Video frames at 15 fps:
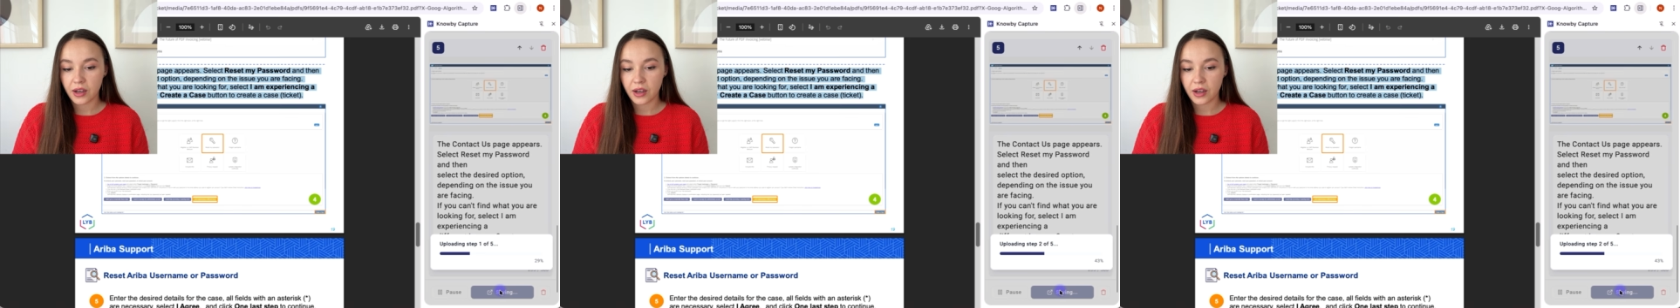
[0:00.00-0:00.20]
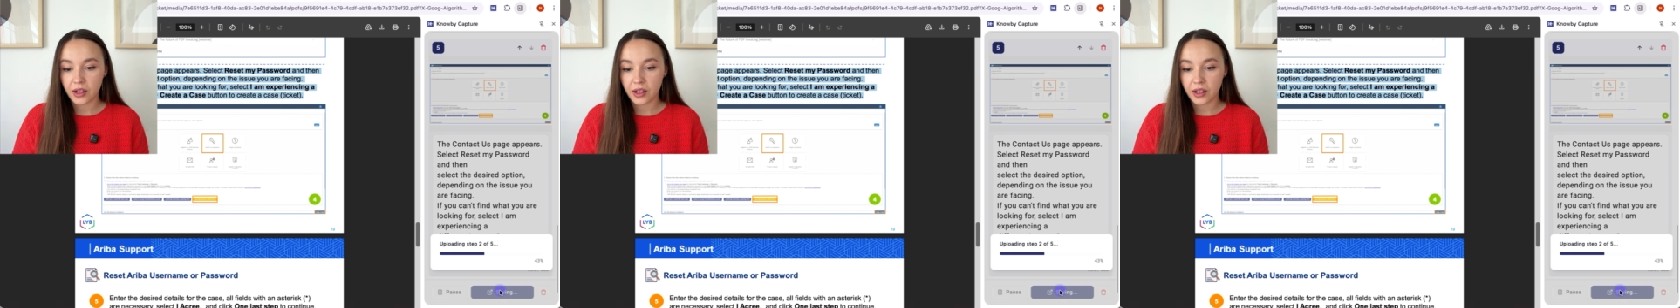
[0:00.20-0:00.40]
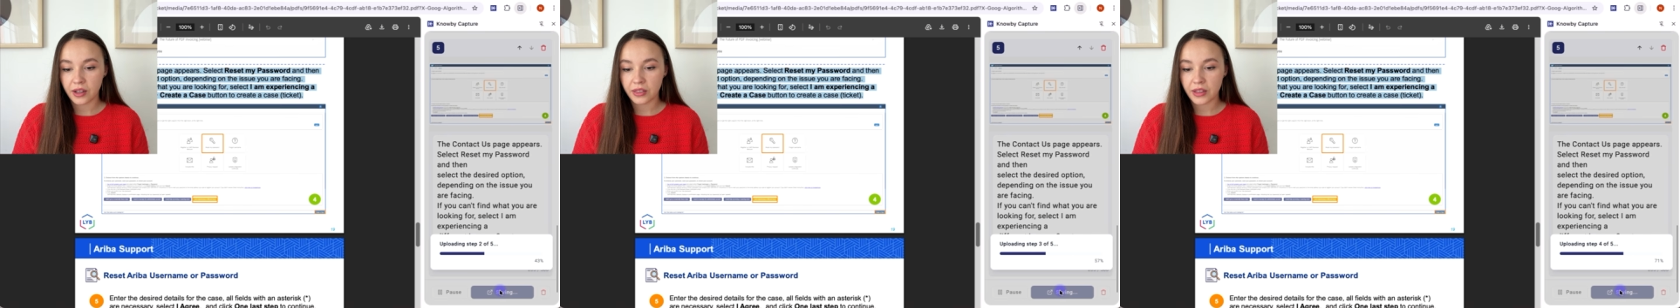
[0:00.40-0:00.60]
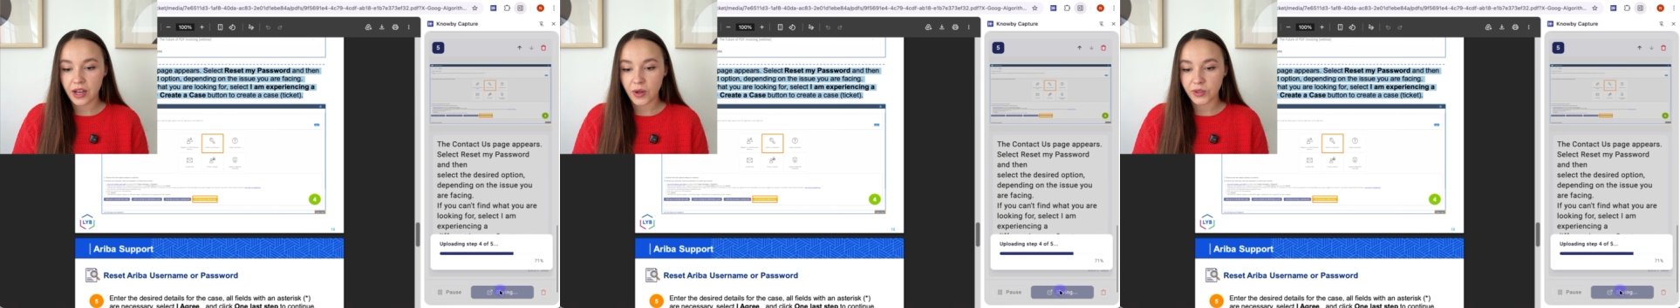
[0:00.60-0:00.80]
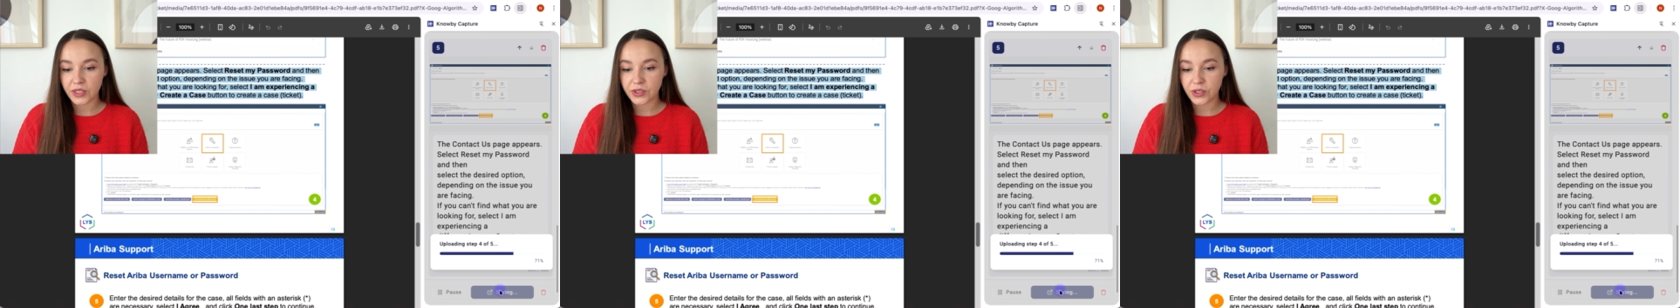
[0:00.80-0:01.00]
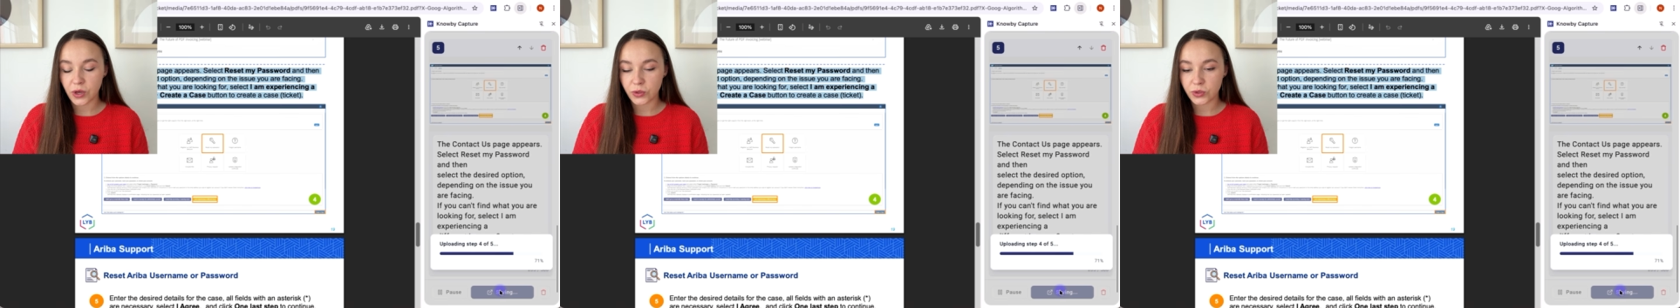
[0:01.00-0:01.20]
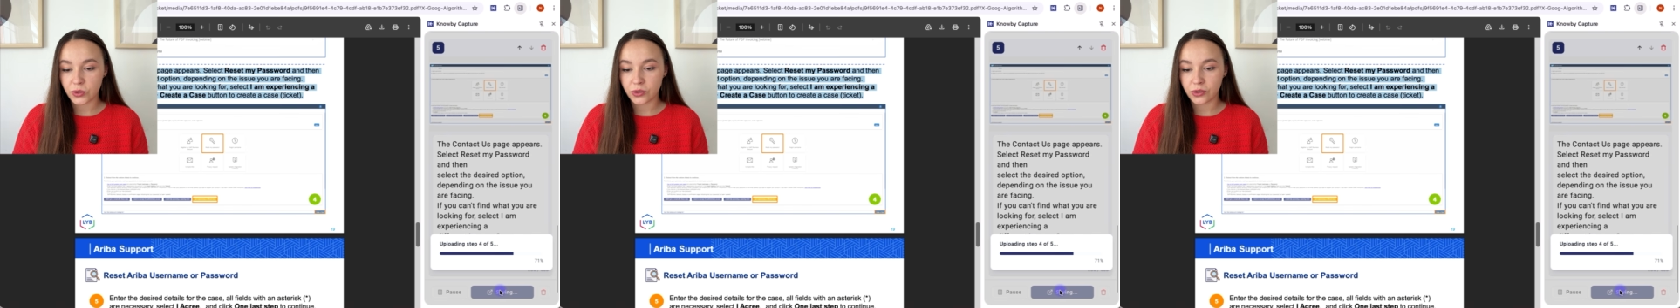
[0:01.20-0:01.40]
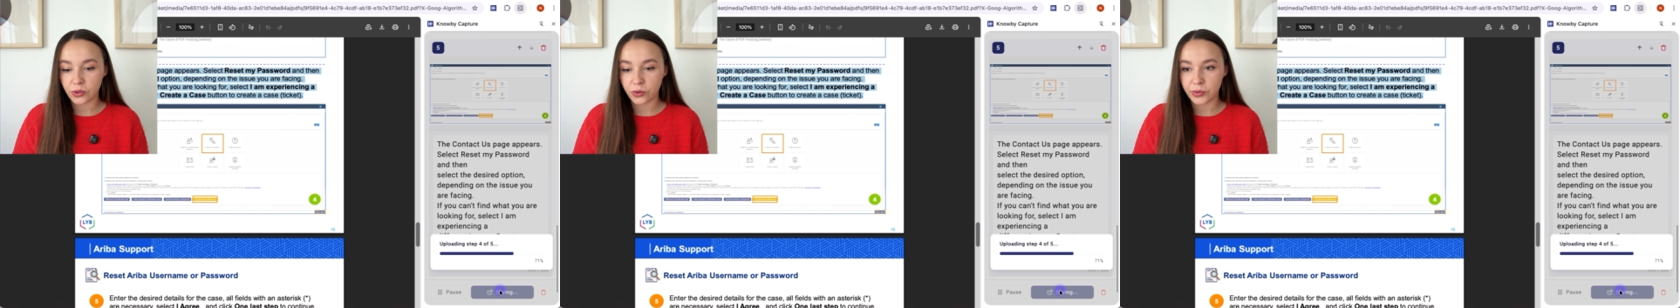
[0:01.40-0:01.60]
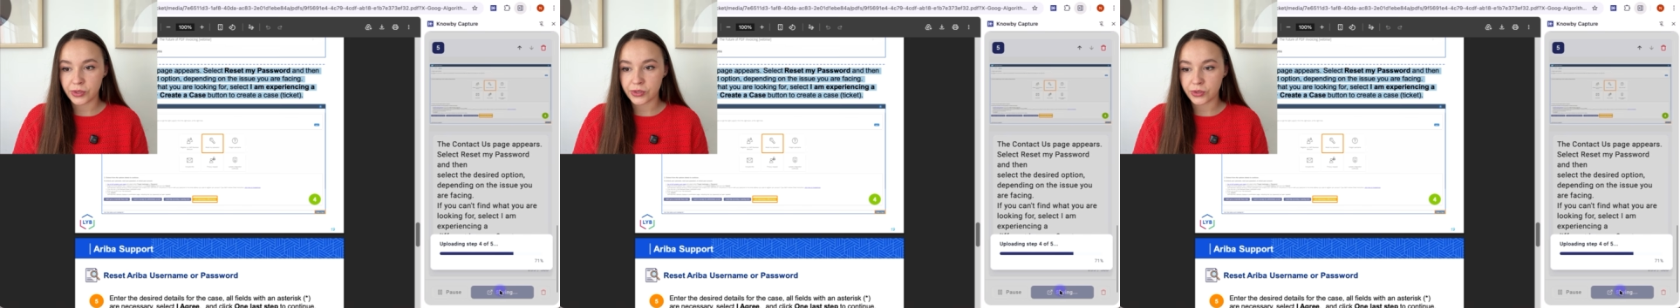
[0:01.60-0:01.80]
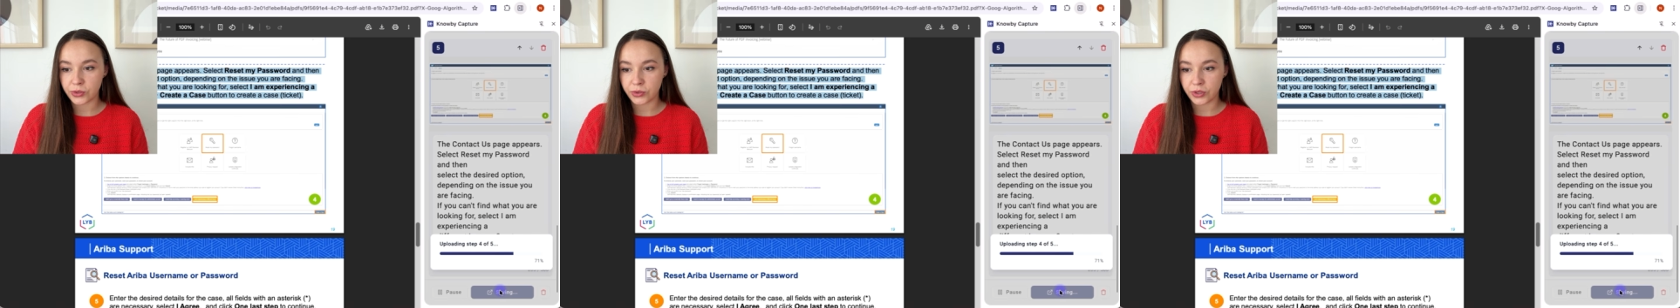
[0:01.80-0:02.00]
Now let's go to the Knowby
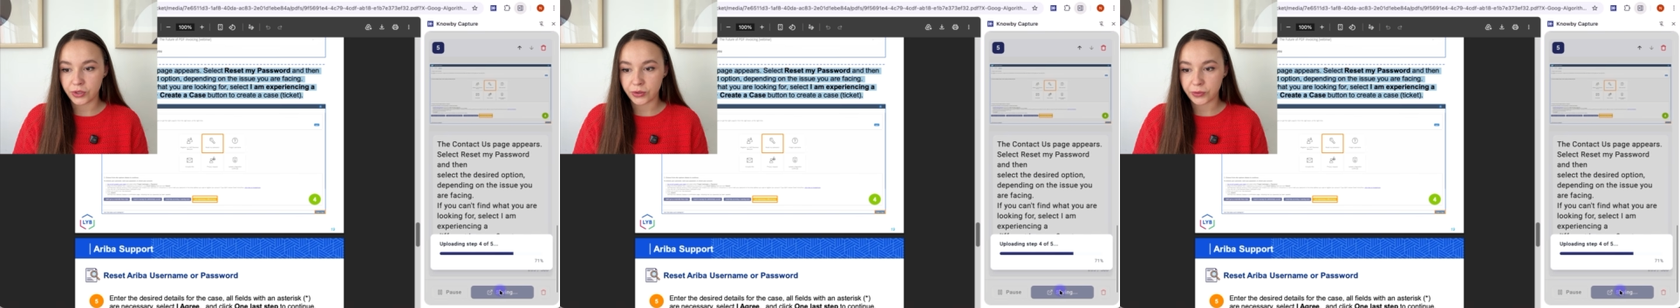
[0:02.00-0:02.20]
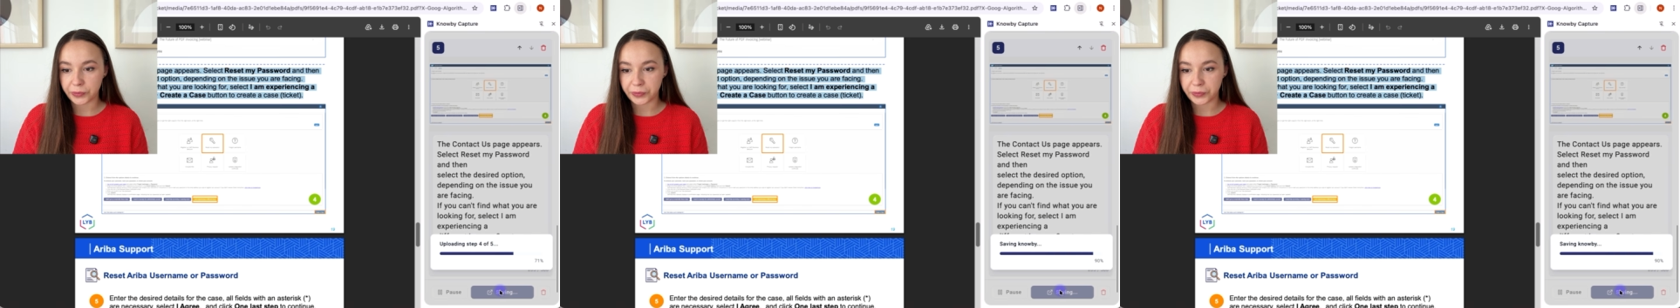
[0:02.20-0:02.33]
Studio.